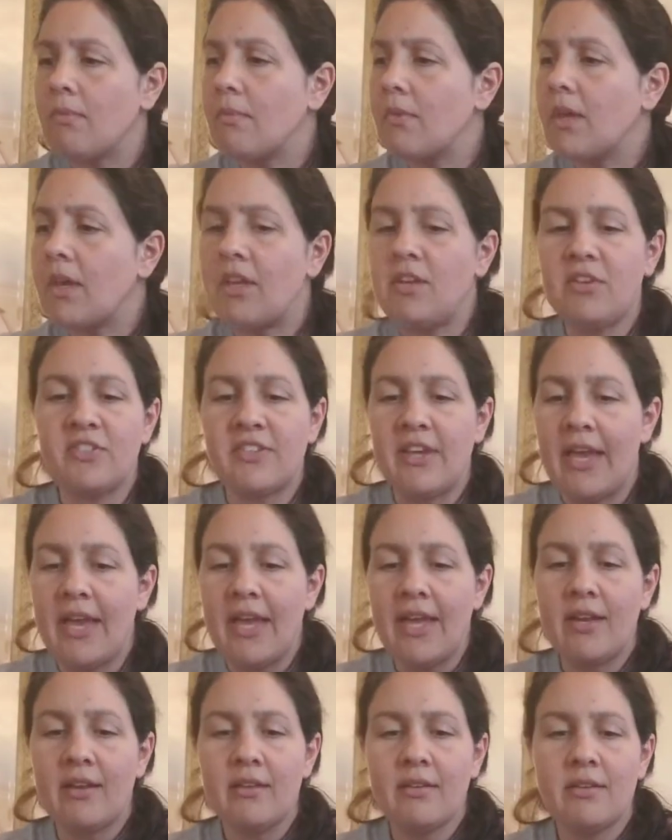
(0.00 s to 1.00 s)
Can you say
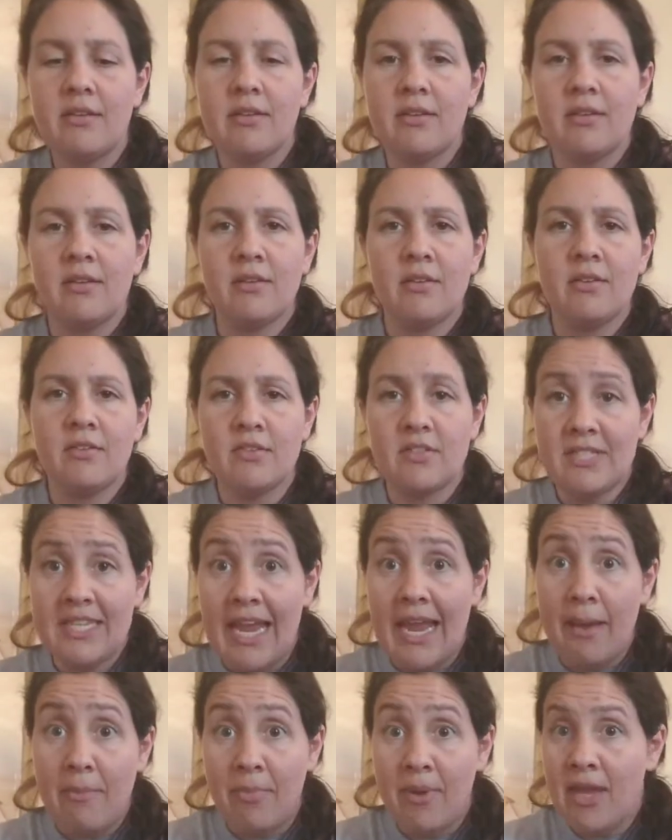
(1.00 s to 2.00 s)
it?
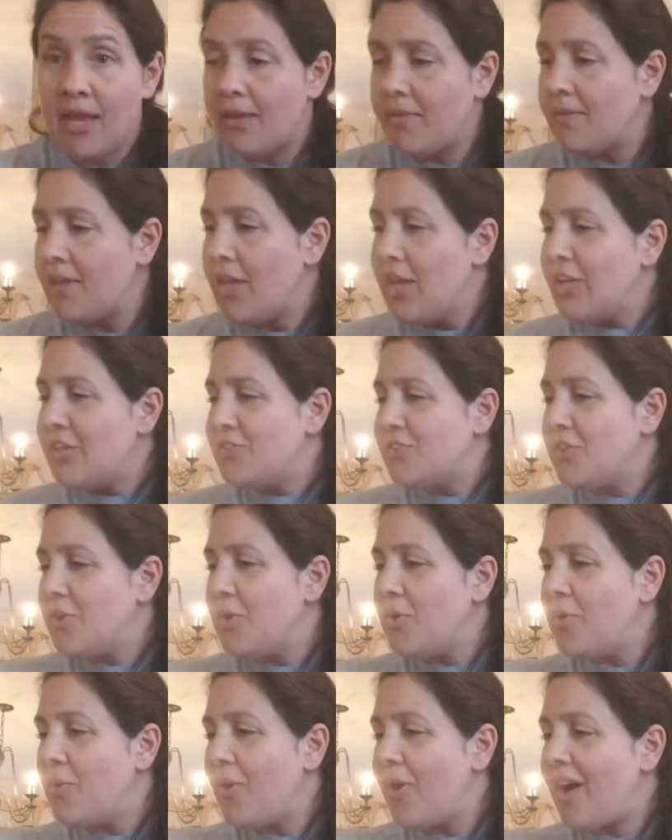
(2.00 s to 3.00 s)
Tamping.
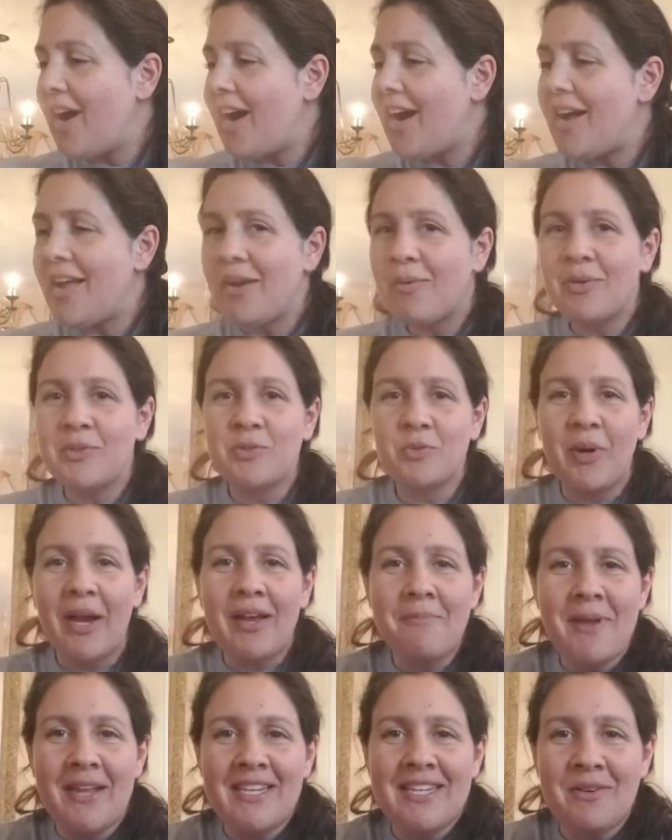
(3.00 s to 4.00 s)
So it was
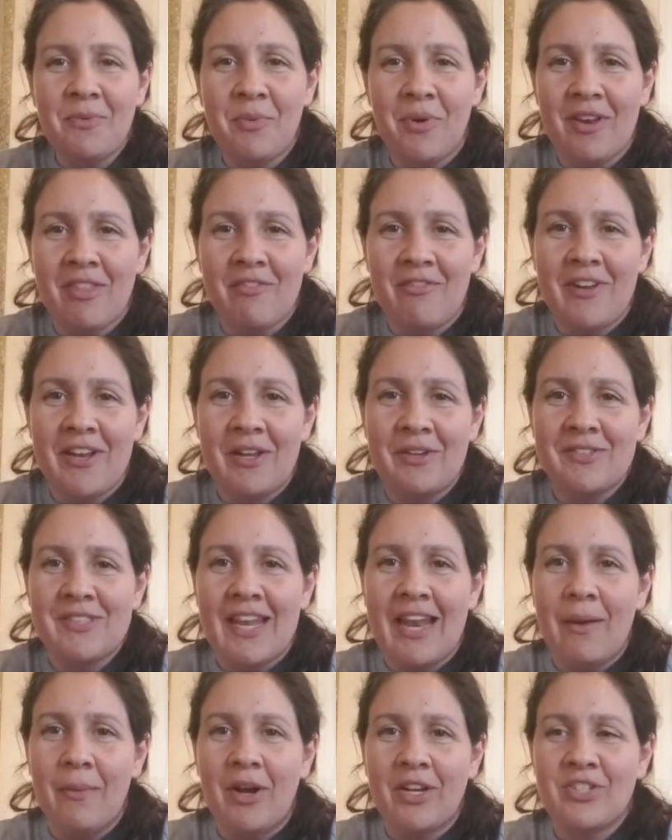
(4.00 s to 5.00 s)
recommended in one of the videos
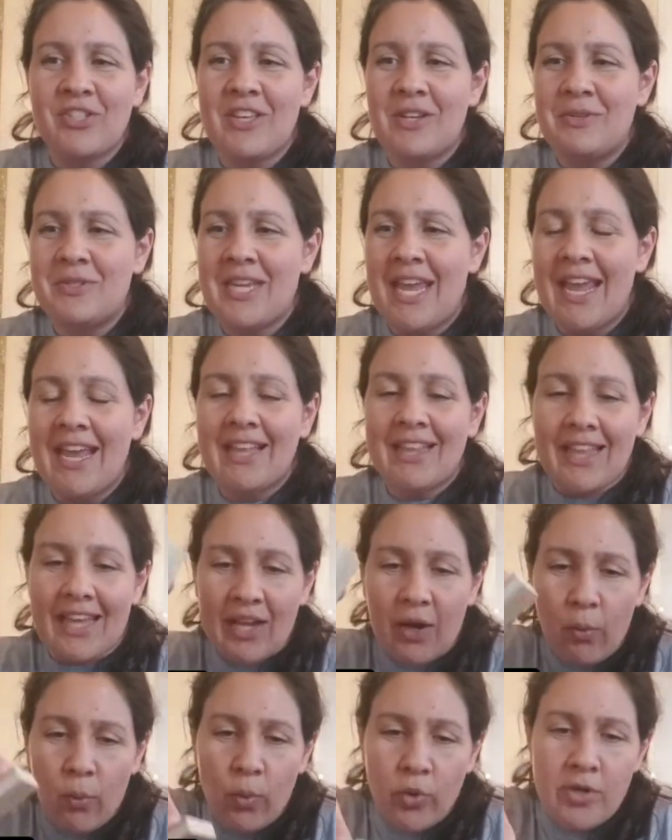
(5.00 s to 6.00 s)
that I watched that you take
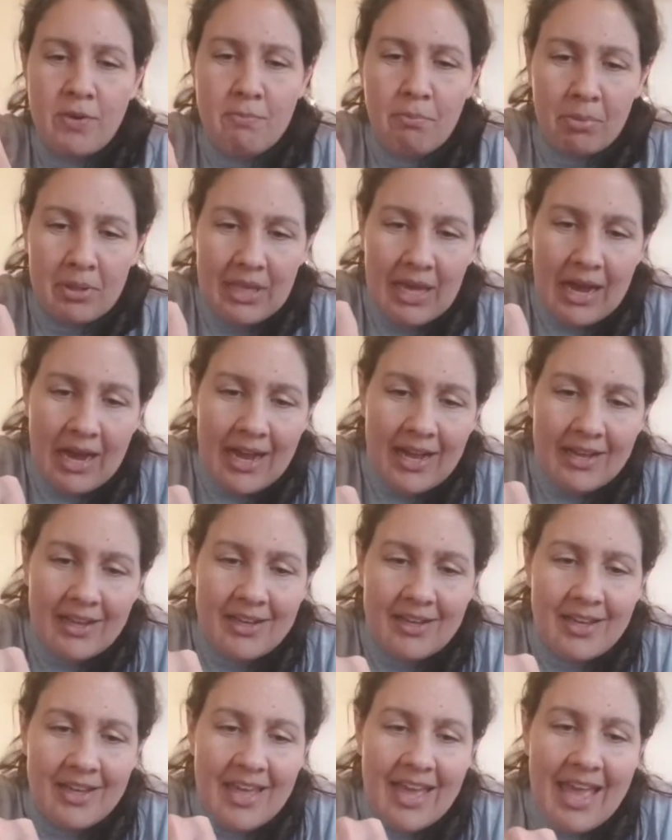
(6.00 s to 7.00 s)
like a wooden
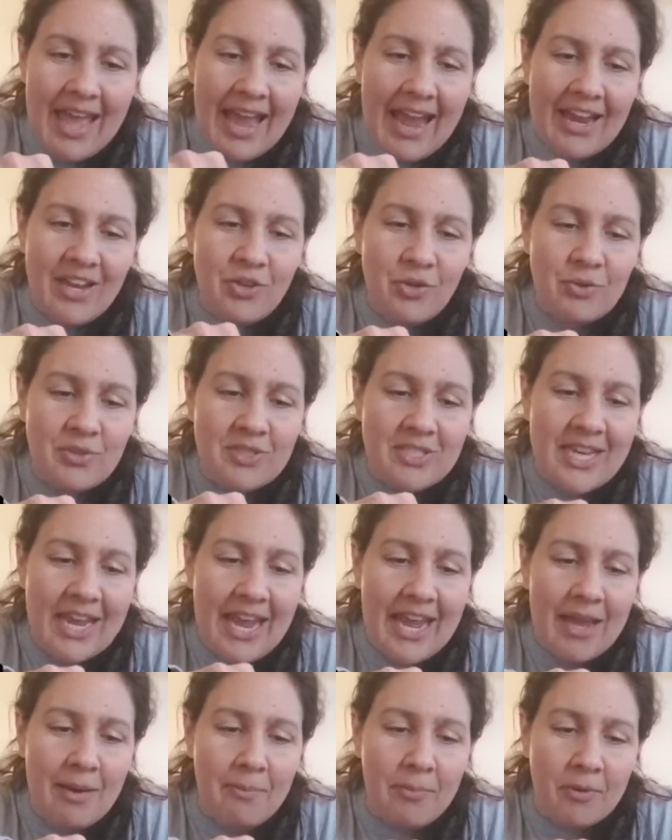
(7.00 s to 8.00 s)
block and you
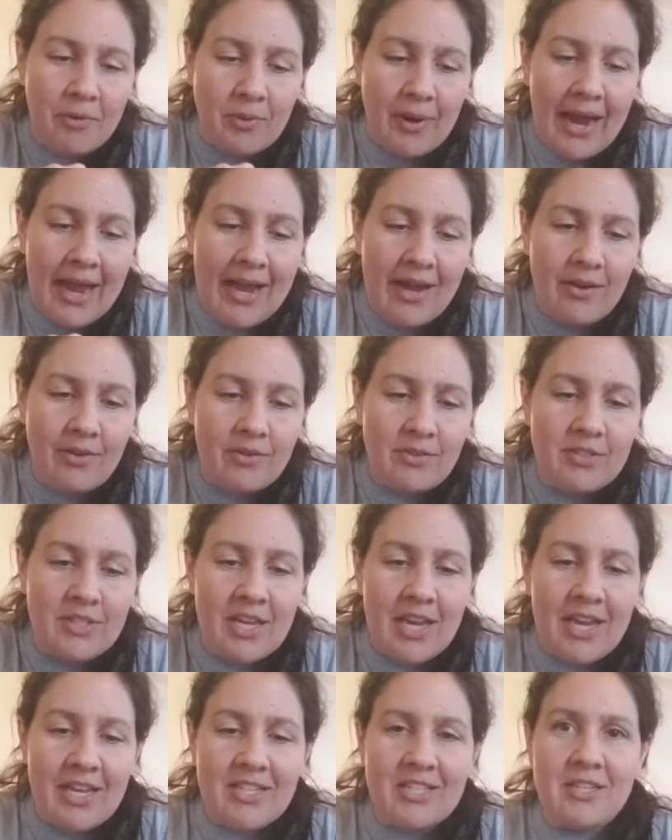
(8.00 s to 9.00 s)
tamp around
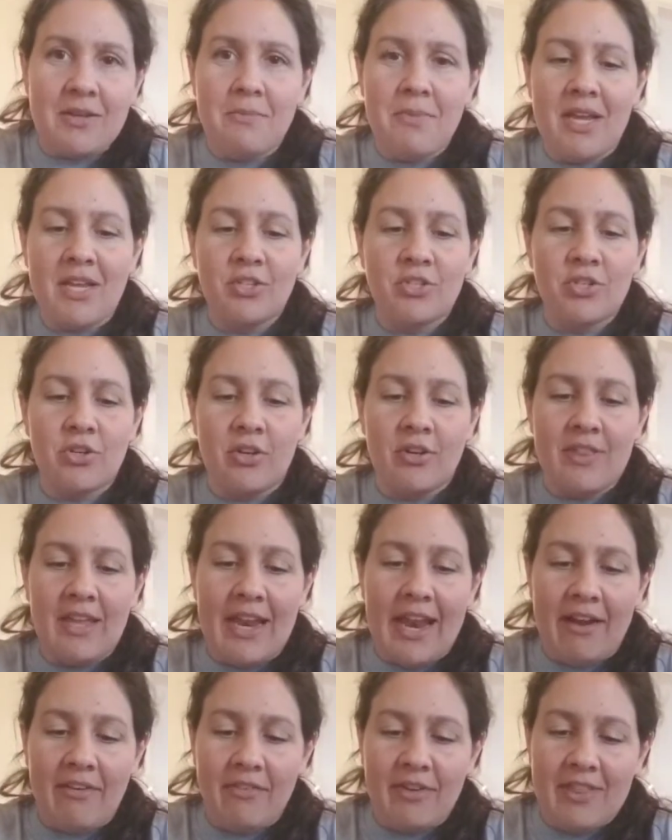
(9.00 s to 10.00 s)
to make sure
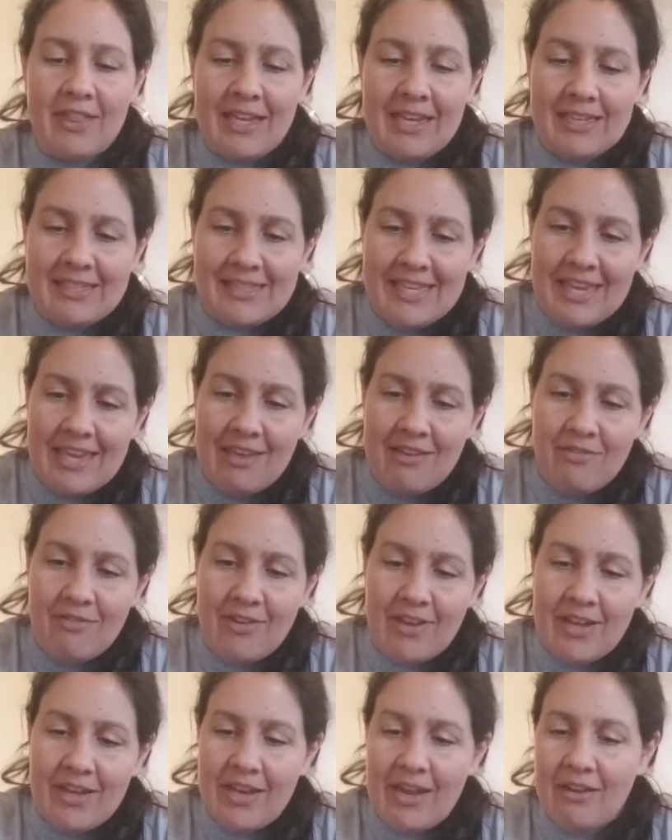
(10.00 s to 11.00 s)
that everything is
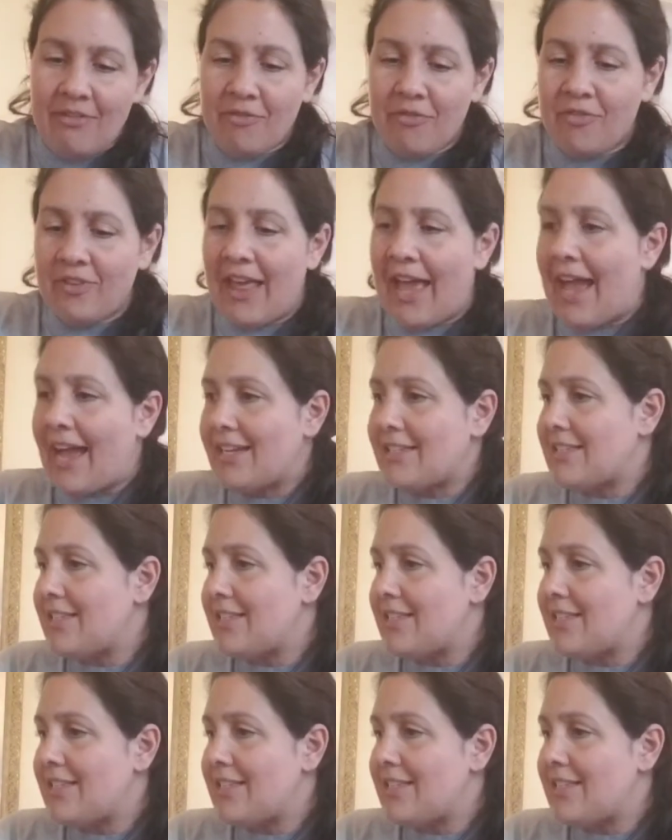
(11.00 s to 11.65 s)
even and flat.